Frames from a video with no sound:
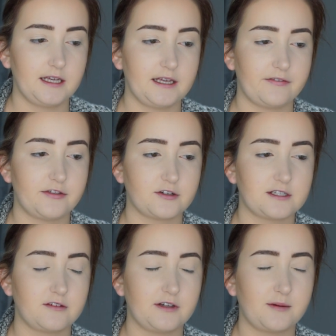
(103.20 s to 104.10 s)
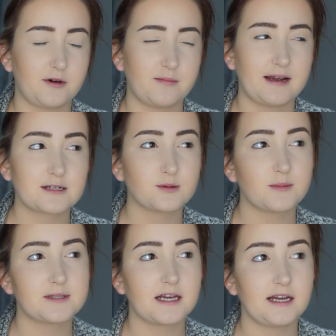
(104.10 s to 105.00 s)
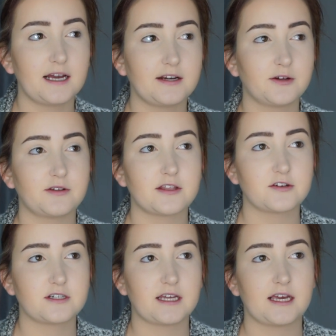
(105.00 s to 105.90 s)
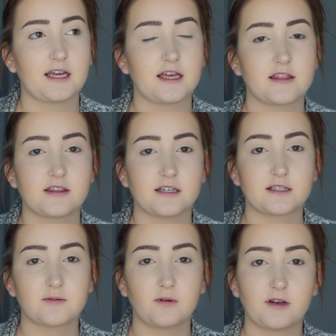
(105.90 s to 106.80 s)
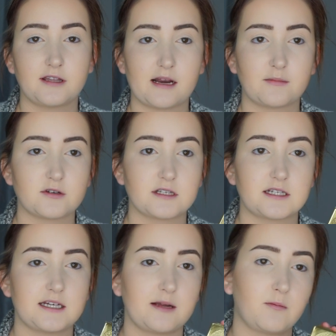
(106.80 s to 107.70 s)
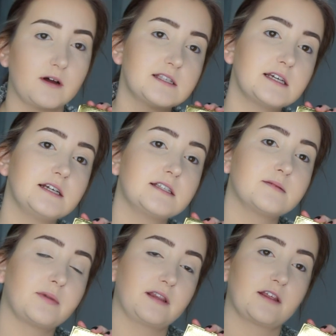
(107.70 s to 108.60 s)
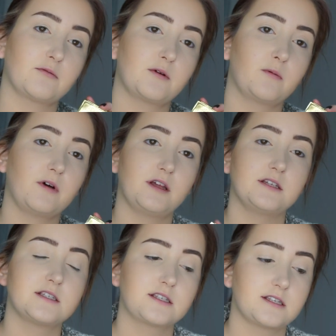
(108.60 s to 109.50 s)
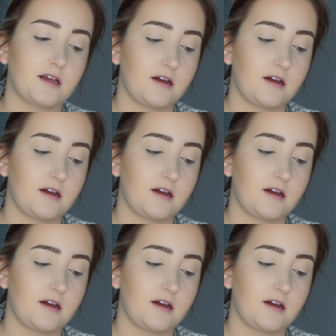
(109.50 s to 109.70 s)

if they're still available on MAC's website. I know the other day this one that I'm using today wasn't, but the other one was.